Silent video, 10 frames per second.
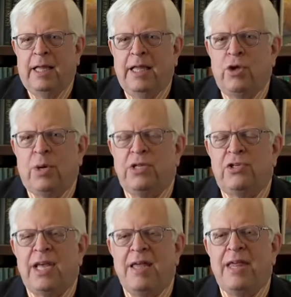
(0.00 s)
You could
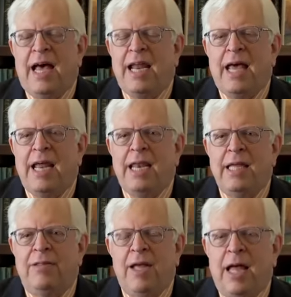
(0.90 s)
say that at
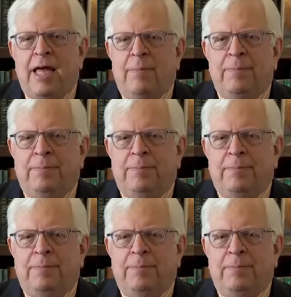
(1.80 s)
any time.